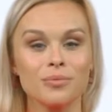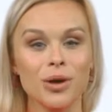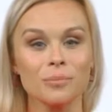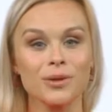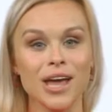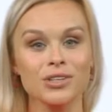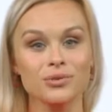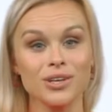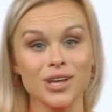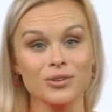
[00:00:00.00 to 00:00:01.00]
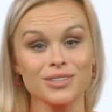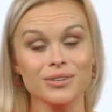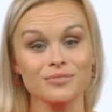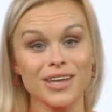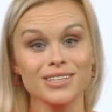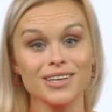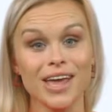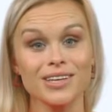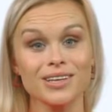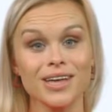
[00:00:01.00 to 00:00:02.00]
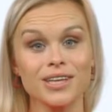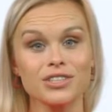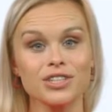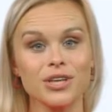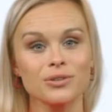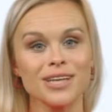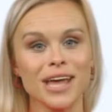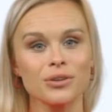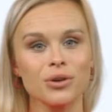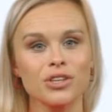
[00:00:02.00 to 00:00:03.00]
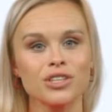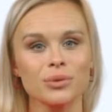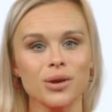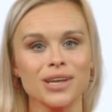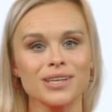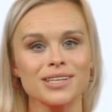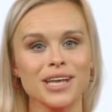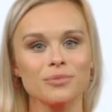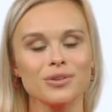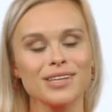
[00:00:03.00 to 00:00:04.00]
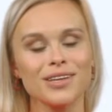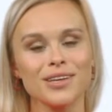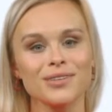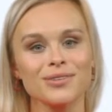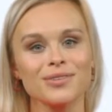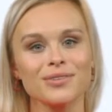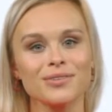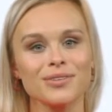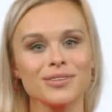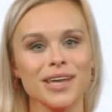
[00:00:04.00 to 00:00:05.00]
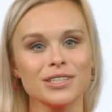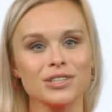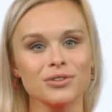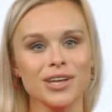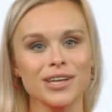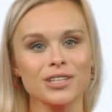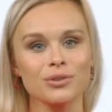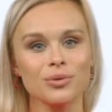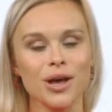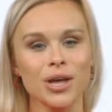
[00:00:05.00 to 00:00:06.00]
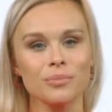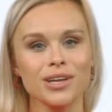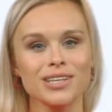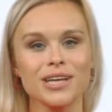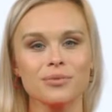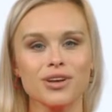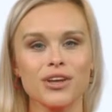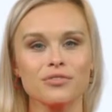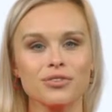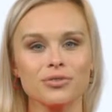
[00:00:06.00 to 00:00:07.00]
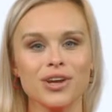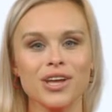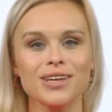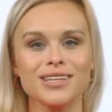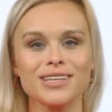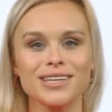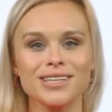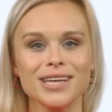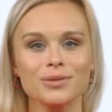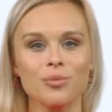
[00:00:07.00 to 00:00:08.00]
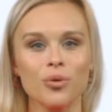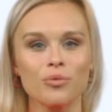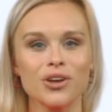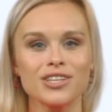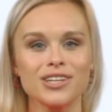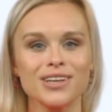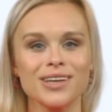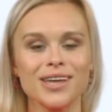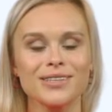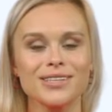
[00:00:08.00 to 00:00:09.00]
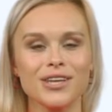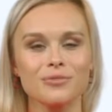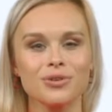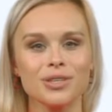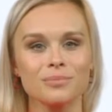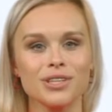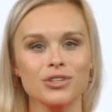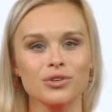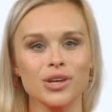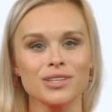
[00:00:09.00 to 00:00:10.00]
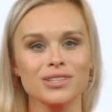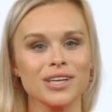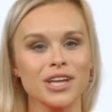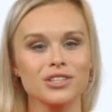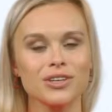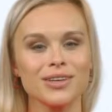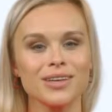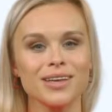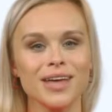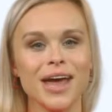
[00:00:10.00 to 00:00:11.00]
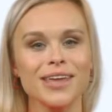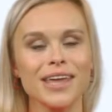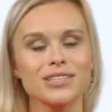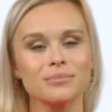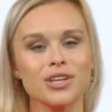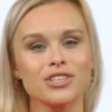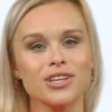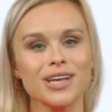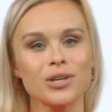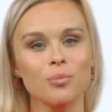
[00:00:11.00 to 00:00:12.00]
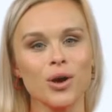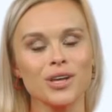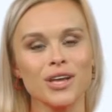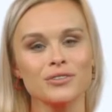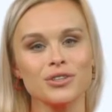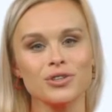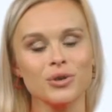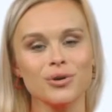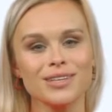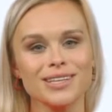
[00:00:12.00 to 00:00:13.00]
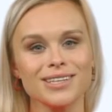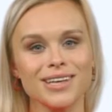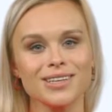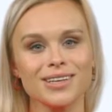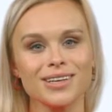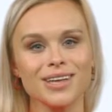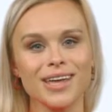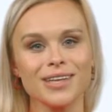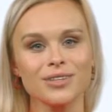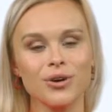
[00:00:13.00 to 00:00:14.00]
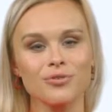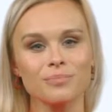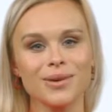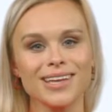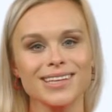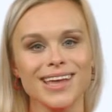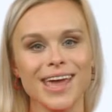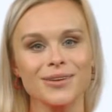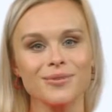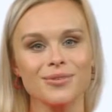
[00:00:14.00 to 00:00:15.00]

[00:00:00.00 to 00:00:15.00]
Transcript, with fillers: We are proud to announce that Phastite has achieved Technology Readiness Level 7, demonstrating its reliability with over 3 years of successful operation in several subsea tree installations and intervention and workover control systems in the Gulf of Mexico,